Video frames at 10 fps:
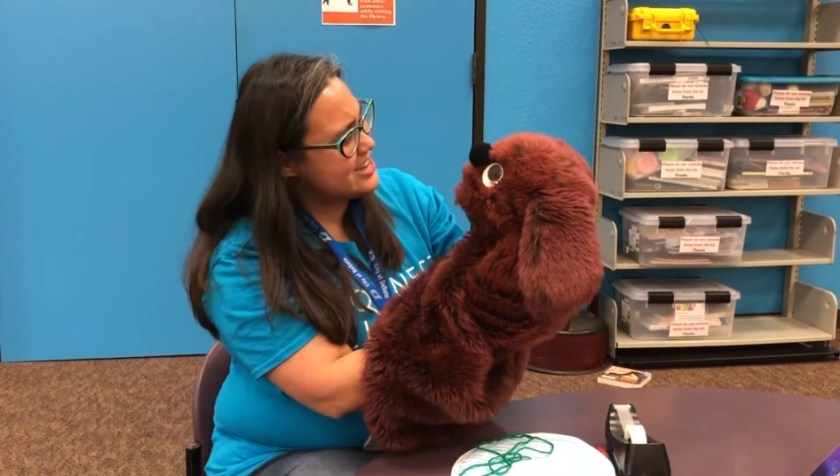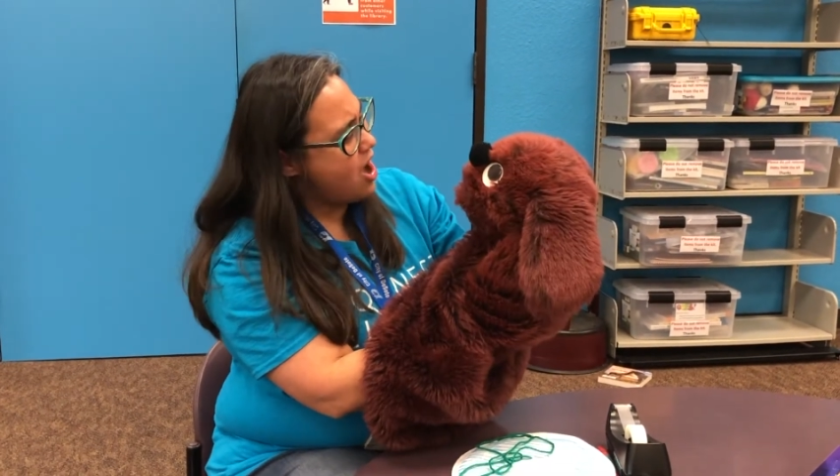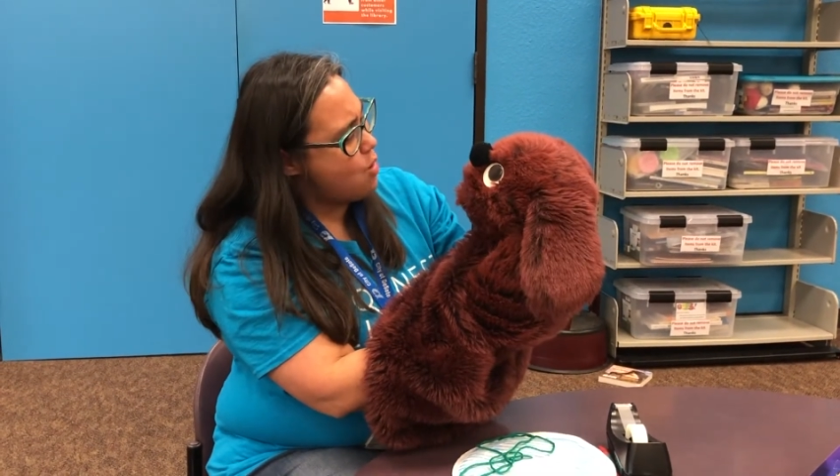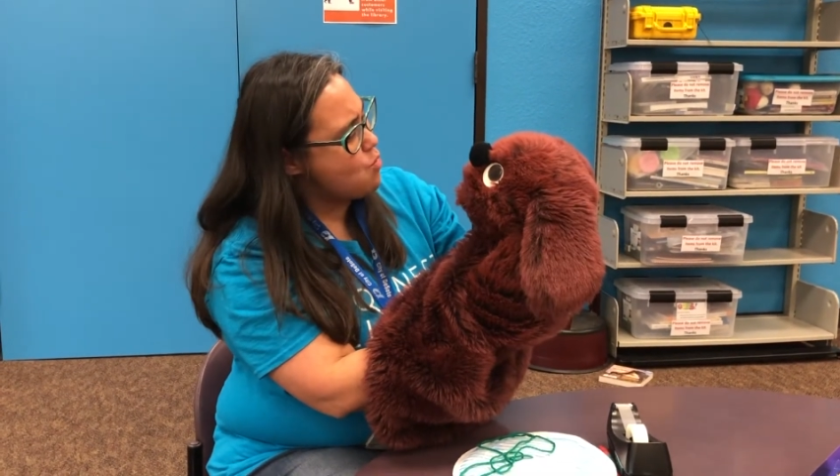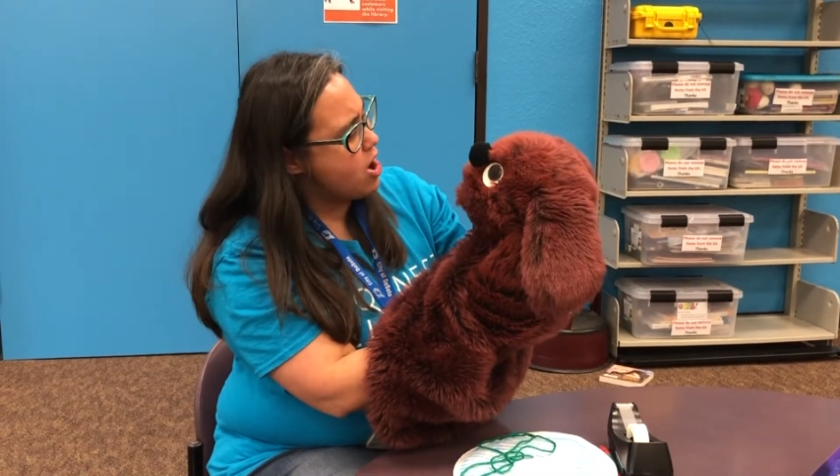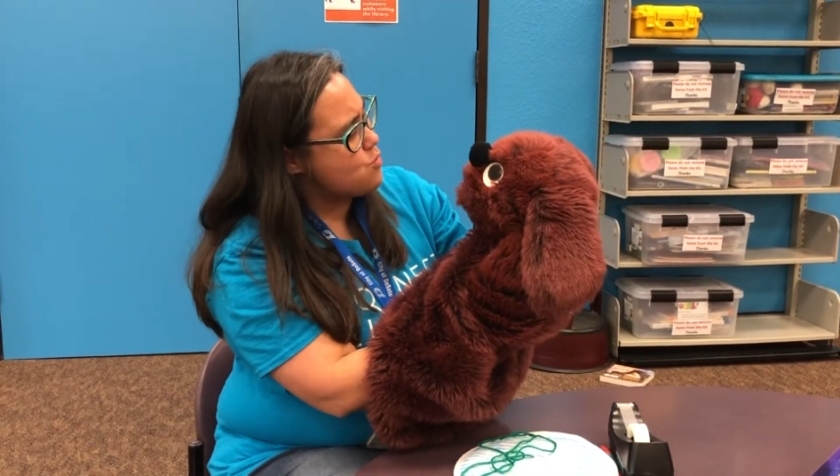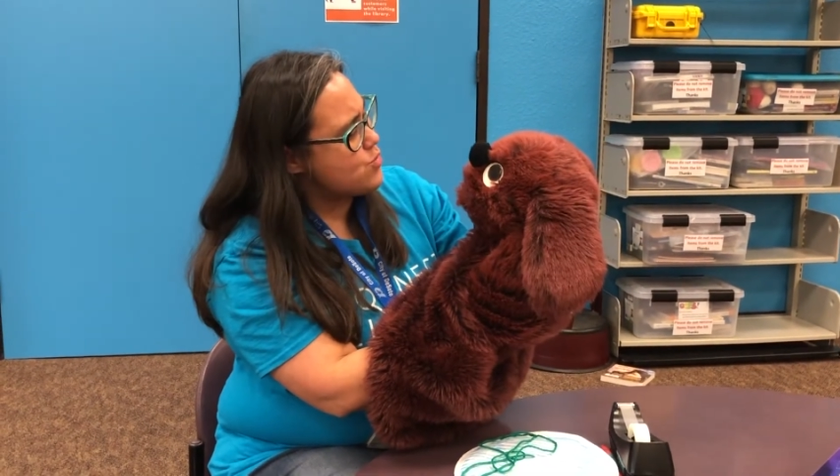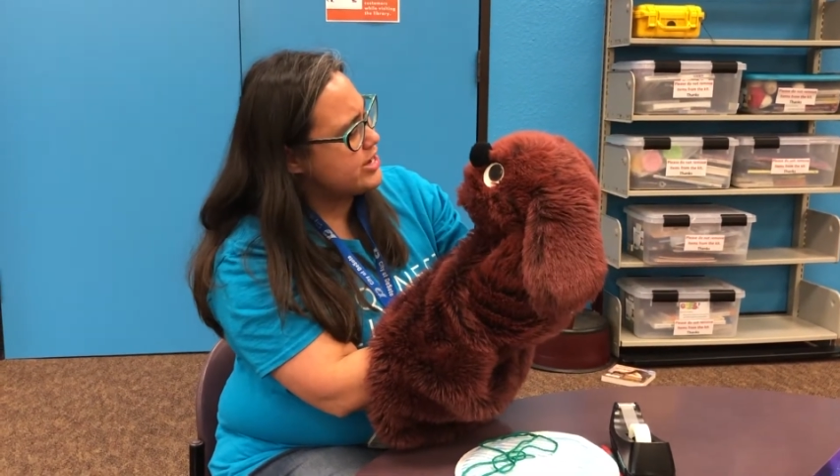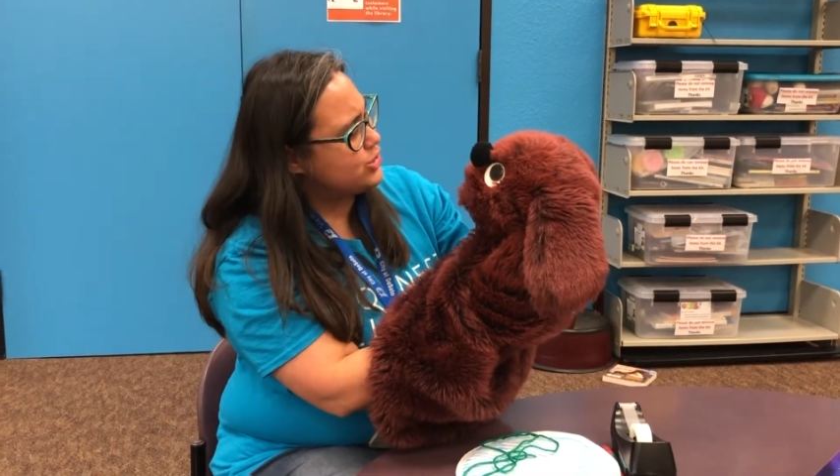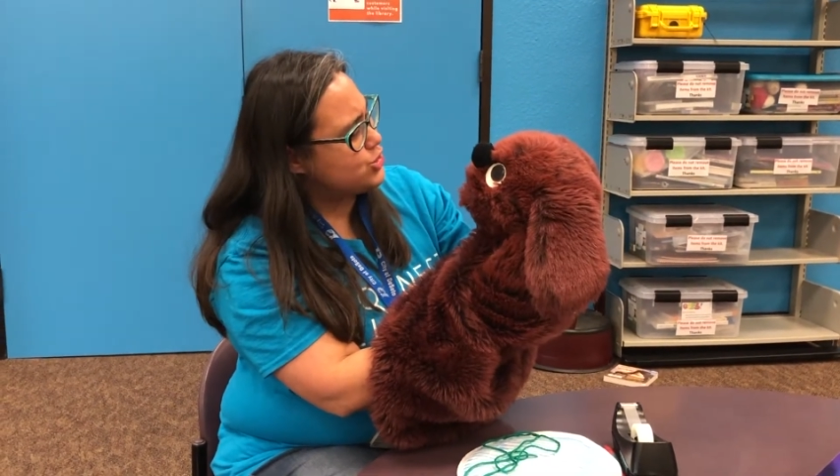not what
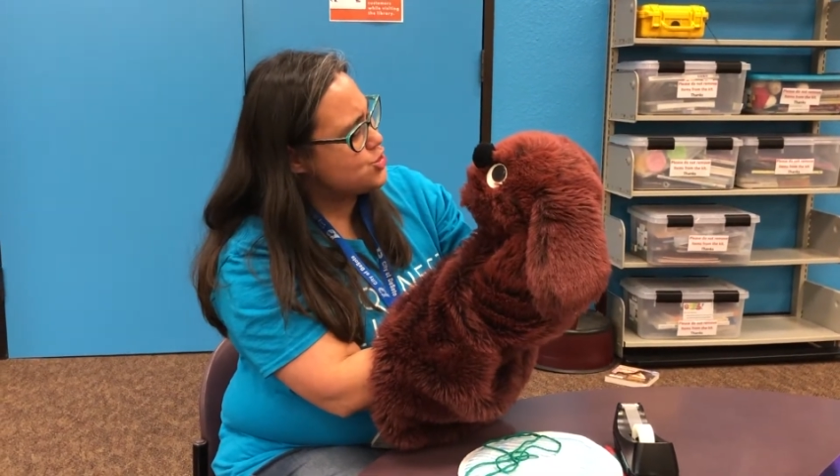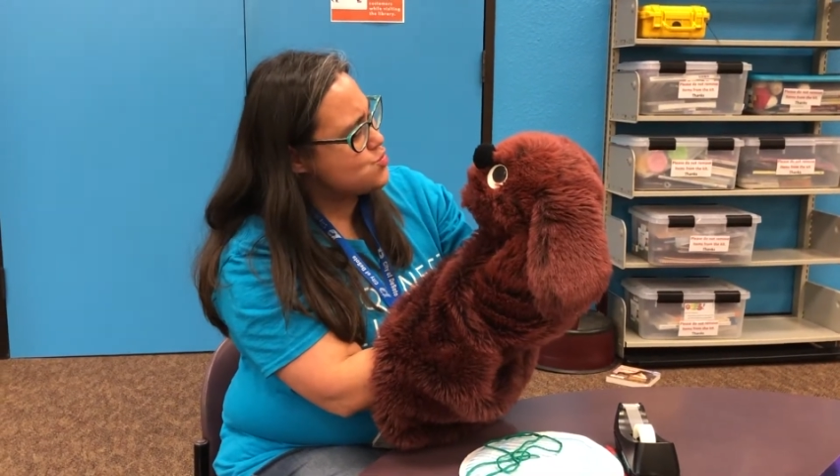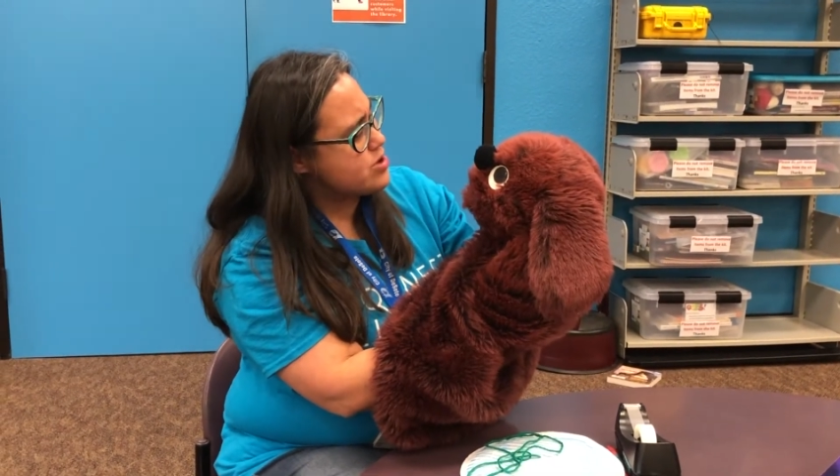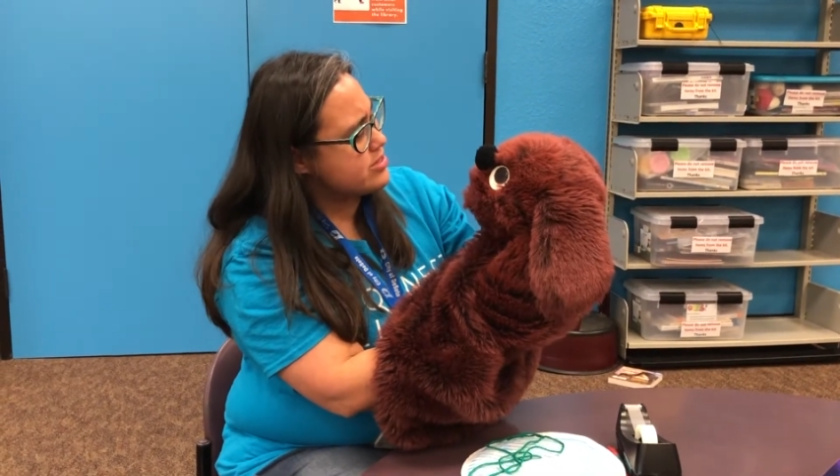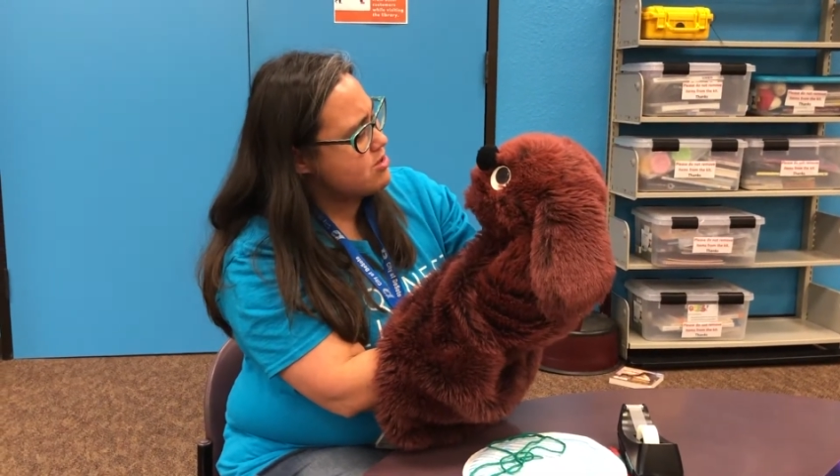we do with